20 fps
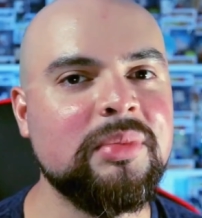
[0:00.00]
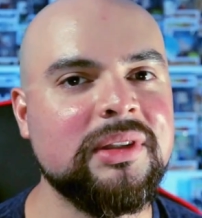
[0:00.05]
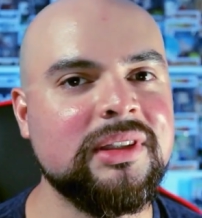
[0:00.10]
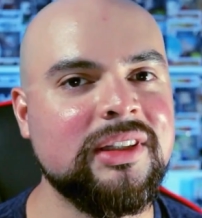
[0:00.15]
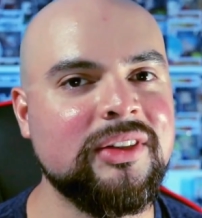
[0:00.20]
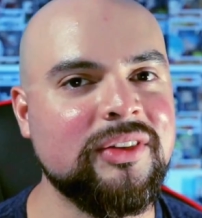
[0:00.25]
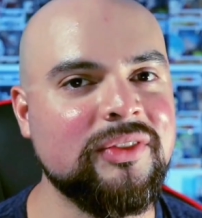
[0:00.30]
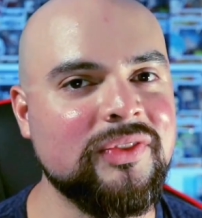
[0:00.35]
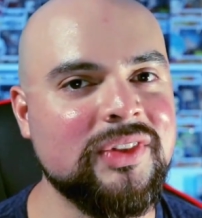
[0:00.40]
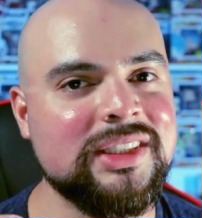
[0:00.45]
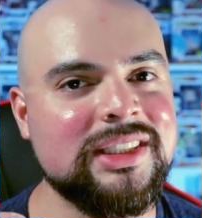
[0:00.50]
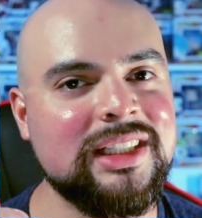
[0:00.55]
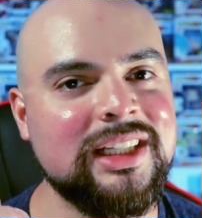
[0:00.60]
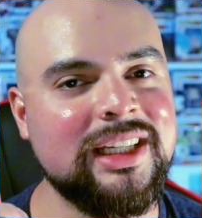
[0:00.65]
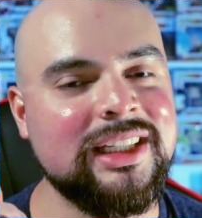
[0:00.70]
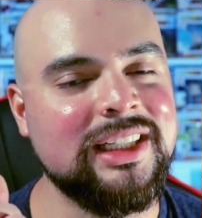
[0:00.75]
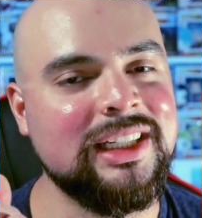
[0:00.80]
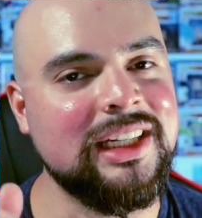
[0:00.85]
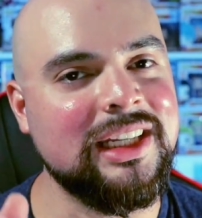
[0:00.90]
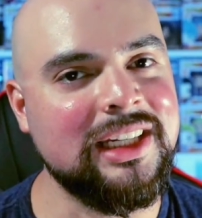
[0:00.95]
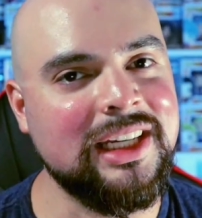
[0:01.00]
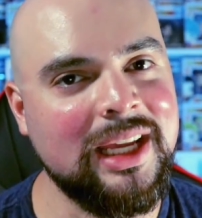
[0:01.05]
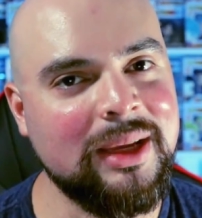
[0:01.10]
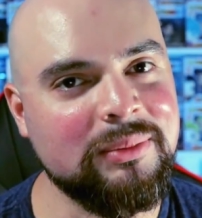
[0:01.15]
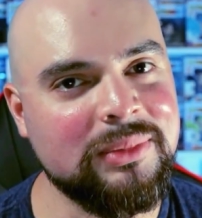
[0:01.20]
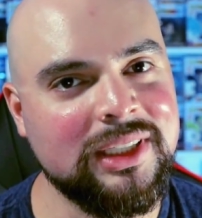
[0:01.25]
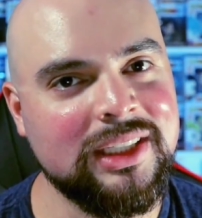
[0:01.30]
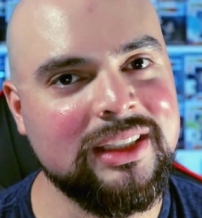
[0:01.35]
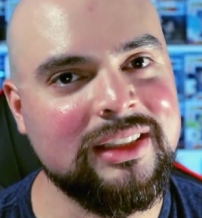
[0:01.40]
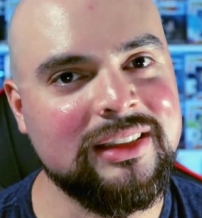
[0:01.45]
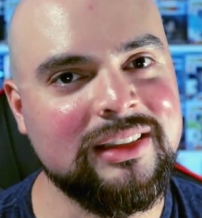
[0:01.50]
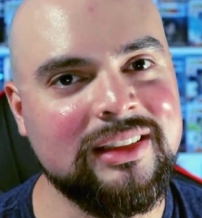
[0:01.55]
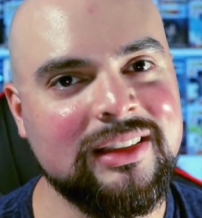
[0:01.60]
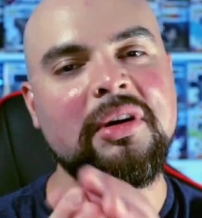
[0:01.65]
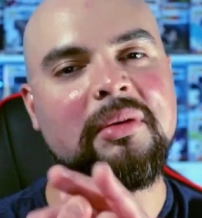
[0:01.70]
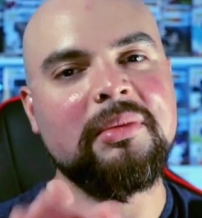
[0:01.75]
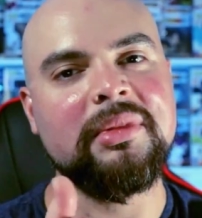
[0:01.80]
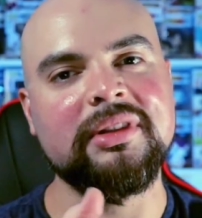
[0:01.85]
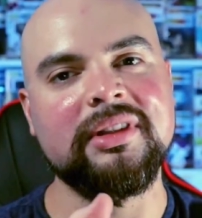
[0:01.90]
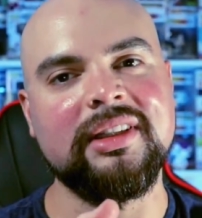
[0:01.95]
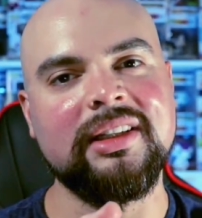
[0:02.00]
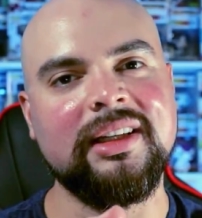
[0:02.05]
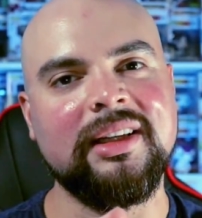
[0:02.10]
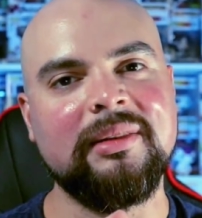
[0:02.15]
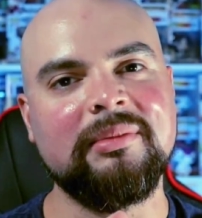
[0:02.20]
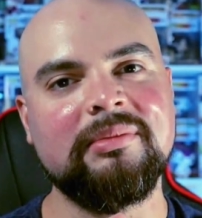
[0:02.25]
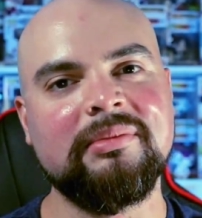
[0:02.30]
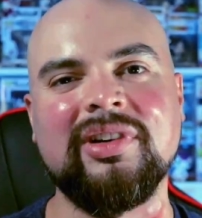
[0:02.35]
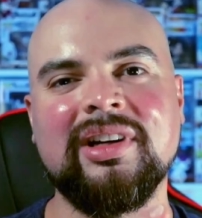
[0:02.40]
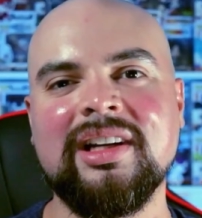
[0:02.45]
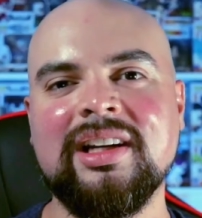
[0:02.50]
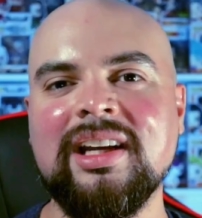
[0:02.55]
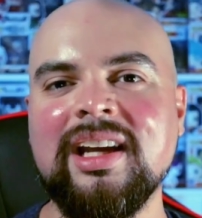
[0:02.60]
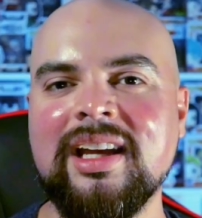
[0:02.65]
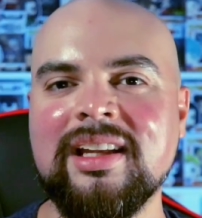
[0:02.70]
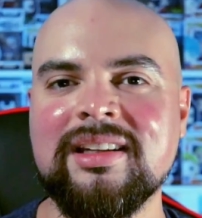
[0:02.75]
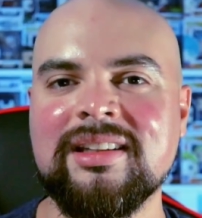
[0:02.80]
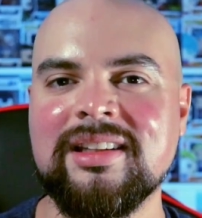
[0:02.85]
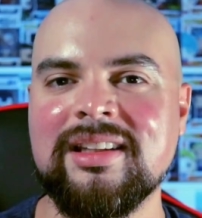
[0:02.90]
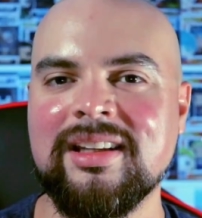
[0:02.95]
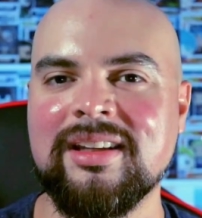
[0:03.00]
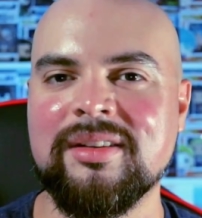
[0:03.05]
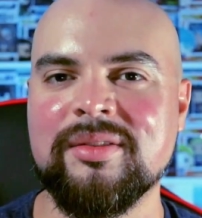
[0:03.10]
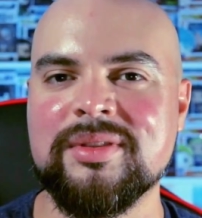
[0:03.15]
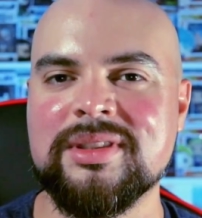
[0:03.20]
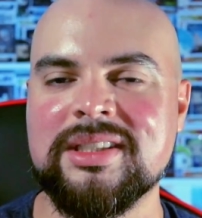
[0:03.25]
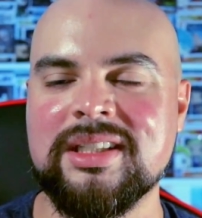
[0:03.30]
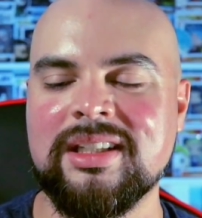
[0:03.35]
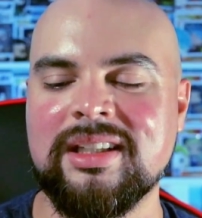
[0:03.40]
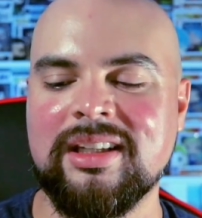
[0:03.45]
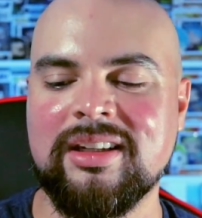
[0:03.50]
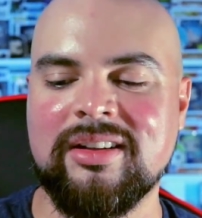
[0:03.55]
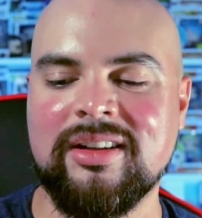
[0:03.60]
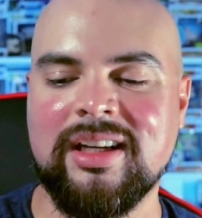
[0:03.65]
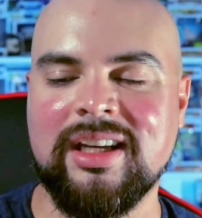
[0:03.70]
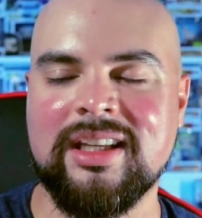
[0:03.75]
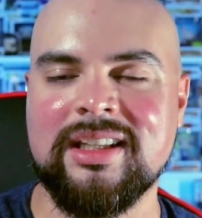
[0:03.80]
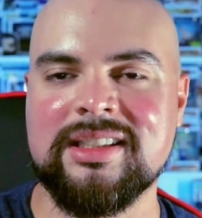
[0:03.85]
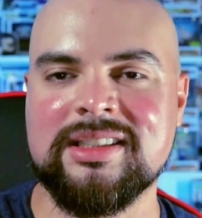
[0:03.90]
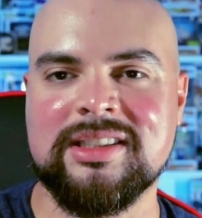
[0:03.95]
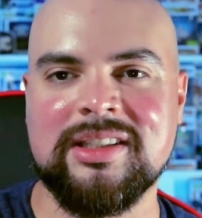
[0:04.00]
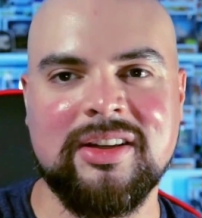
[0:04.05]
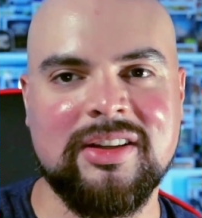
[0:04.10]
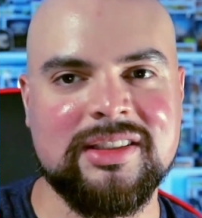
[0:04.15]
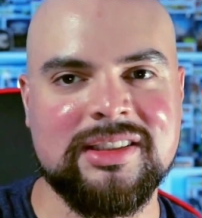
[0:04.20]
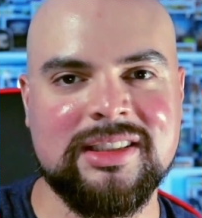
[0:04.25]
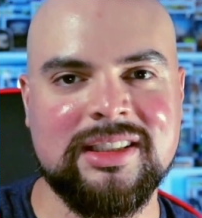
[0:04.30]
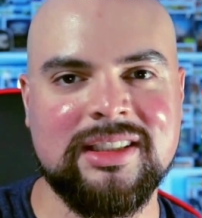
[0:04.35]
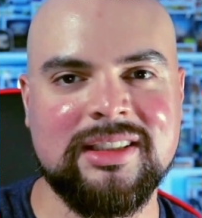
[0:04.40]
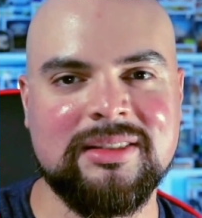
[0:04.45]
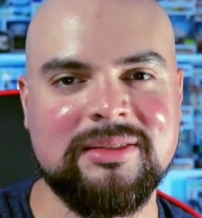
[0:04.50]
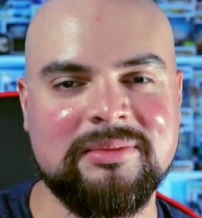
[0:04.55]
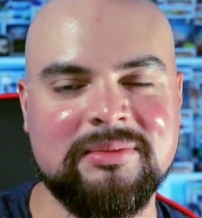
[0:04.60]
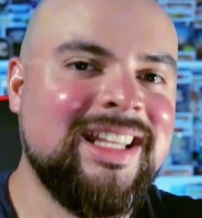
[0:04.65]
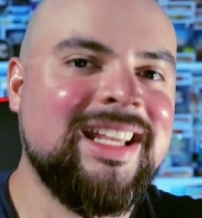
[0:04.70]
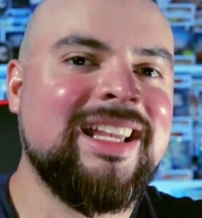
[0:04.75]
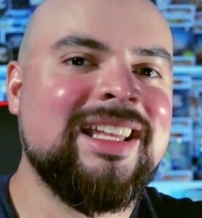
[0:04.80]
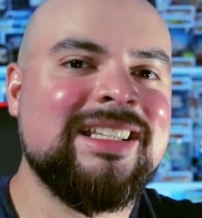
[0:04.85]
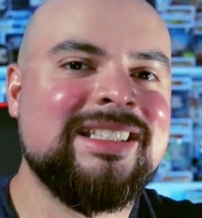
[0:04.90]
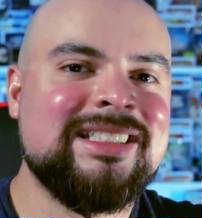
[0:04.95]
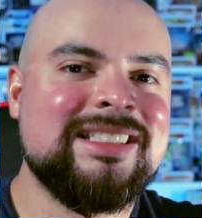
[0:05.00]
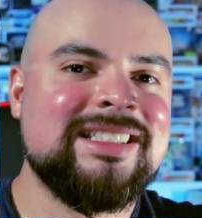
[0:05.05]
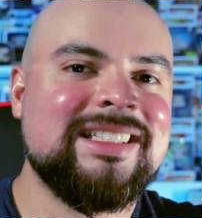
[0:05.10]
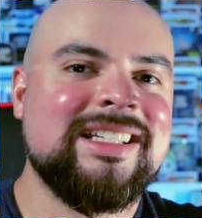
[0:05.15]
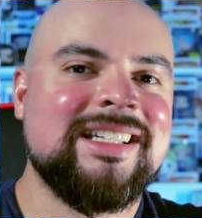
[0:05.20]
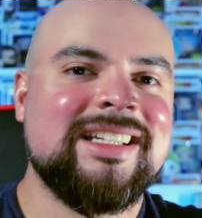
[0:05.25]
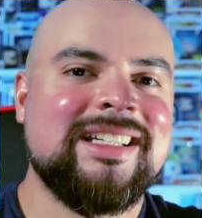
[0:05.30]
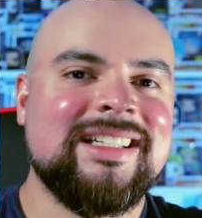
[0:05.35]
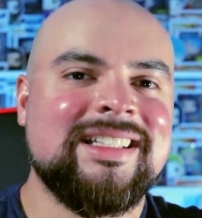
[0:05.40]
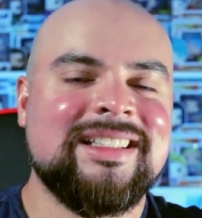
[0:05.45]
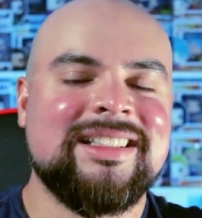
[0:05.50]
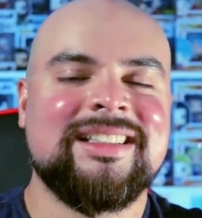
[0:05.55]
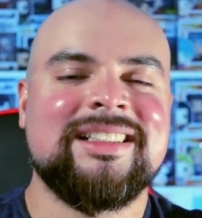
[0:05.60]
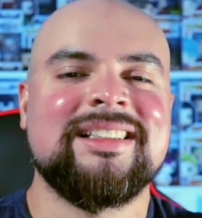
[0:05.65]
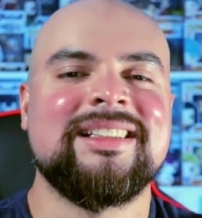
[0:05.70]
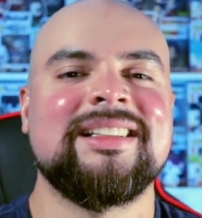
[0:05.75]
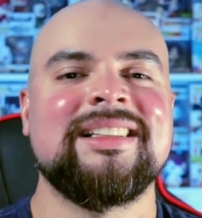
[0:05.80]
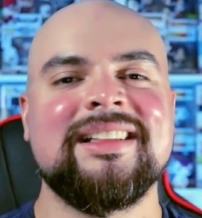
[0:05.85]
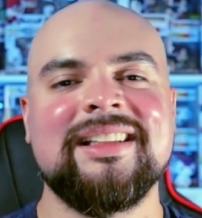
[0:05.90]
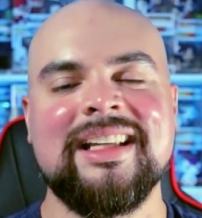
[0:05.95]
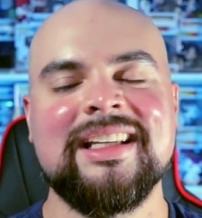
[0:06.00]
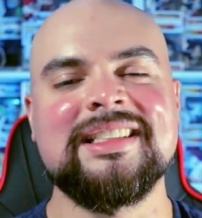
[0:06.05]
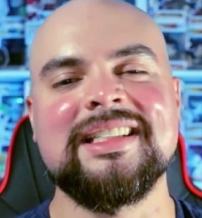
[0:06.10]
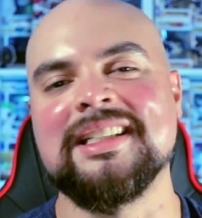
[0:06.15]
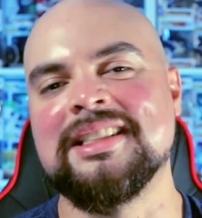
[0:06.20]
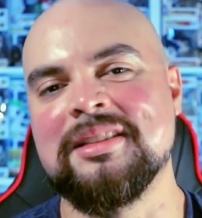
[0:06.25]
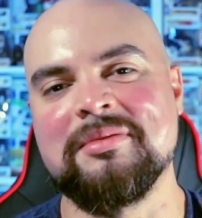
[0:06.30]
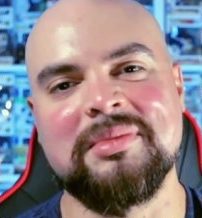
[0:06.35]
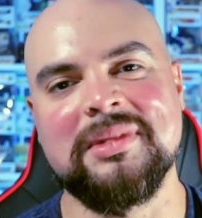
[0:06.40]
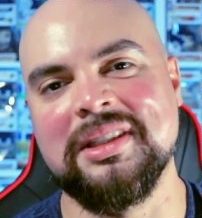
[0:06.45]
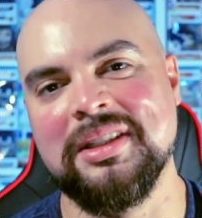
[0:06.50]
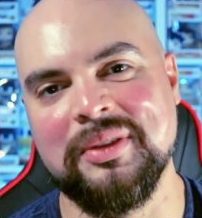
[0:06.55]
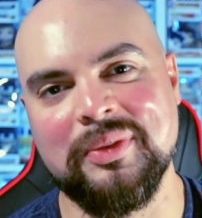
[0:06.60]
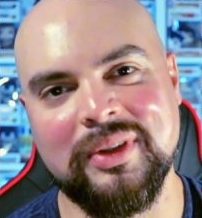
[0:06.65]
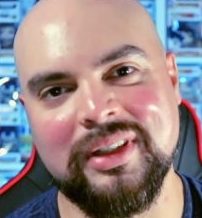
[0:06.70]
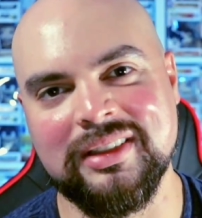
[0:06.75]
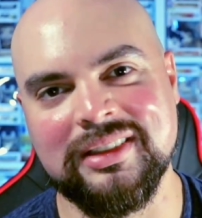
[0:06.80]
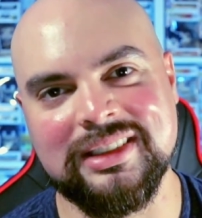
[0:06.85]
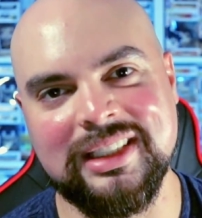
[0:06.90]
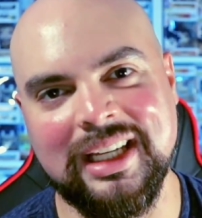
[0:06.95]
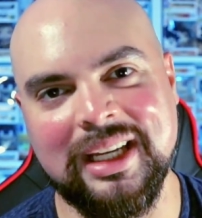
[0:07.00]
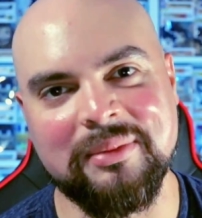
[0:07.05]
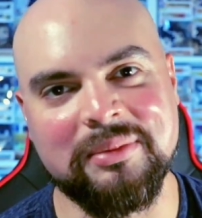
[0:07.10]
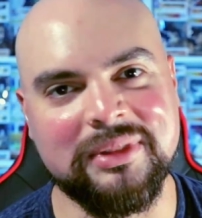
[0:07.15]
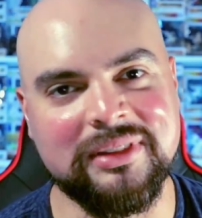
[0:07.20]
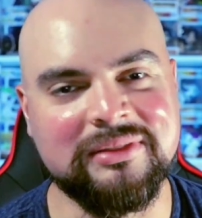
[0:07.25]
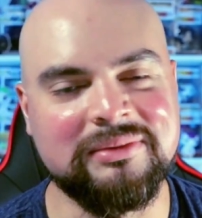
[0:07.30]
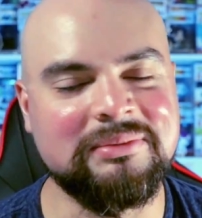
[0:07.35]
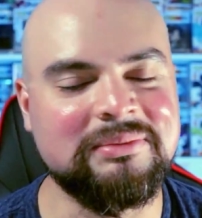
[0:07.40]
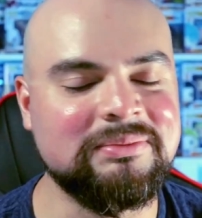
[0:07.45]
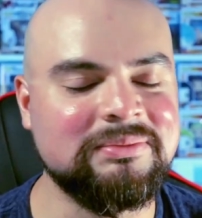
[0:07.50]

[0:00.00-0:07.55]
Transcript: put their Invisalign in a napkin, crumbled it up, forgot that it was in there, and tossed it. That's not something you want to happen.